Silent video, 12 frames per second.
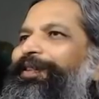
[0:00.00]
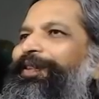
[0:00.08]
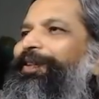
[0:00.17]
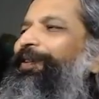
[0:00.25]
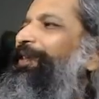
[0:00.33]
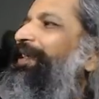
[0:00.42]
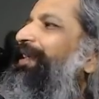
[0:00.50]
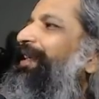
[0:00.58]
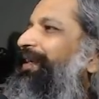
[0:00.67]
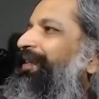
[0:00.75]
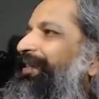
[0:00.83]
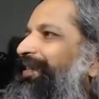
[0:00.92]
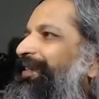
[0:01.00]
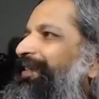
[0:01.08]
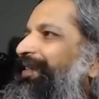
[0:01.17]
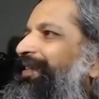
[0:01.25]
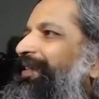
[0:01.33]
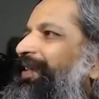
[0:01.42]
You see the error.
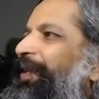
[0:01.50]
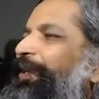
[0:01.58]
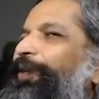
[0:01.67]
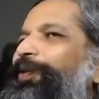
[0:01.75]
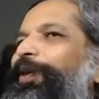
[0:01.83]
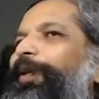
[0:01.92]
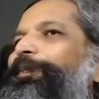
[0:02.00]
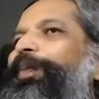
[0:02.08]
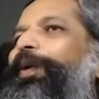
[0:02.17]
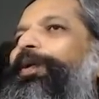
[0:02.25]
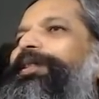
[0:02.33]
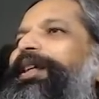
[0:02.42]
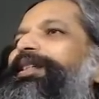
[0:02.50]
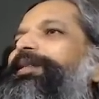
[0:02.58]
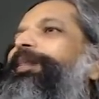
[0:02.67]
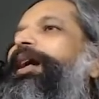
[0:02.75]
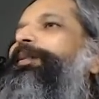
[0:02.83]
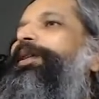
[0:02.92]
You saw process
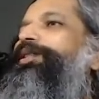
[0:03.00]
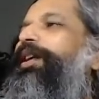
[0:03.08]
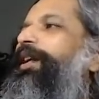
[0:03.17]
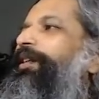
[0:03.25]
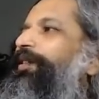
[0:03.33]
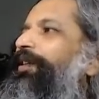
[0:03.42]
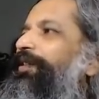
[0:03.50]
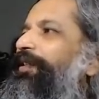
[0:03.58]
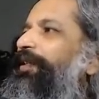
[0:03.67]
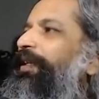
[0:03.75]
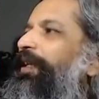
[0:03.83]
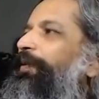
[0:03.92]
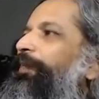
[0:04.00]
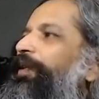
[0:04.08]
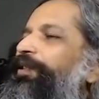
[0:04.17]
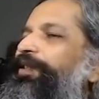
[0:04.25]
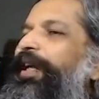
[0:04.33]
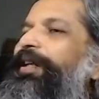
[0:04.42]
by which electricity
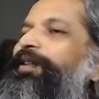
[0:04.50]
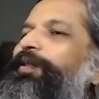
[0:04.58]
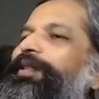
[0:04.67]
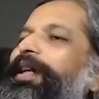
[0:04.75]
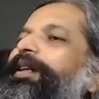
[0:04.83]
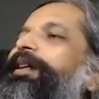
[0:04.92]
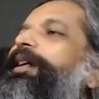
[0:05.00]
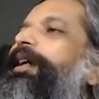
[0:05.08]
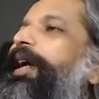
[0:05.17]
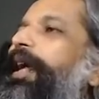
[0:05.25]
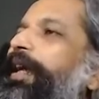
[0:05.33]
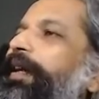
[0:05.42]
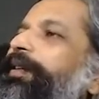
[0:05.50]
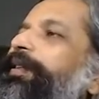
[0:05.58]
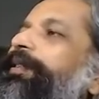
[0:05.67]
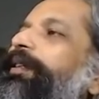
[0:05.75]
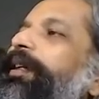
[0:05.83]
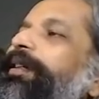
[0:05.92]
emerged, and you said
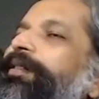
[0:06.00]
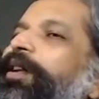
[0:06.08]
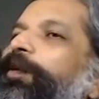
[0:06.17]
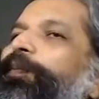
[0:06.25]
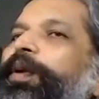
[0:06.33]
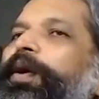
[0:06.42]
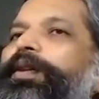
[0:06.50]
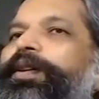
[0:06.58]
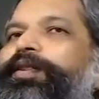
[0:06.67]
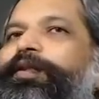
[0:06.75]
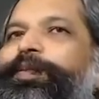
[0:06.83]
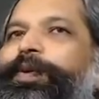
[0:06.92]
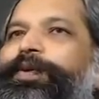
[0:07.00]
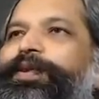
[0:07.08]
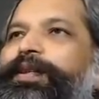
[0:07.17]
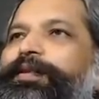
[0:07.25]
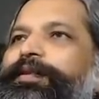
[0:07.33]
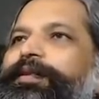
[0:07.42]
electricity is now product of
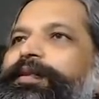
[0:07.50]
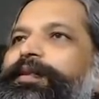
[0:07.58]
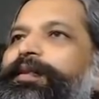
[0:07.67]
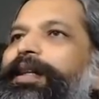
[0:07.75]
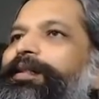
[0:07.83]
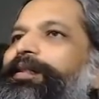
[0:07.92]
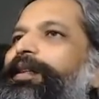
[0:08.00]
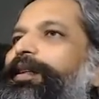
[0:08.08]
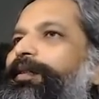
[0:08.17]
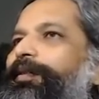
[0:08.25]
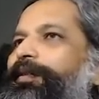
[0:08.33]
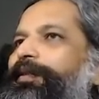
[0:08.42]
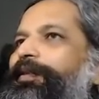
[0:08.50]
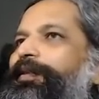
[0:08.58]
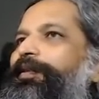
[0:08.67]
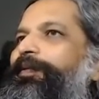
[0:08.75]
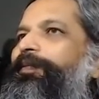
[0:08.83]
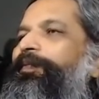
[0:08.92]
process. That's the error.
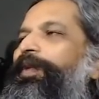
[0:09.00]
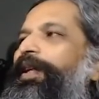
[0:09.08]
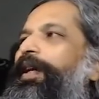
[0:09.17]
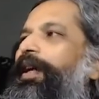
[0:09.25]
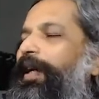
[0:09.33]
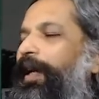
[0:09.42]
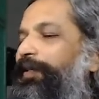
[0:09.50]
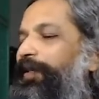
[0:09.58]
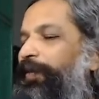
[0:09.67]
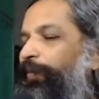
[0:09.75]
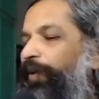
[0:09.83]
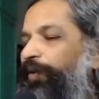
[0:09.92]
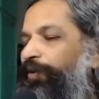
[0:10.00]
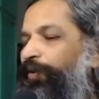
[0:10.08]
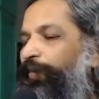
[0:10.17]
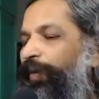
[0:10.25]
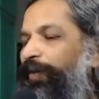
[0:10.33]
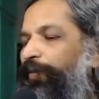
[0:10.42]
Rather, what should
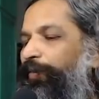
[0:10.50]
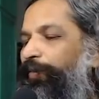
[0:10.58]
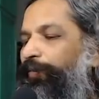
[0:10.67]
we do?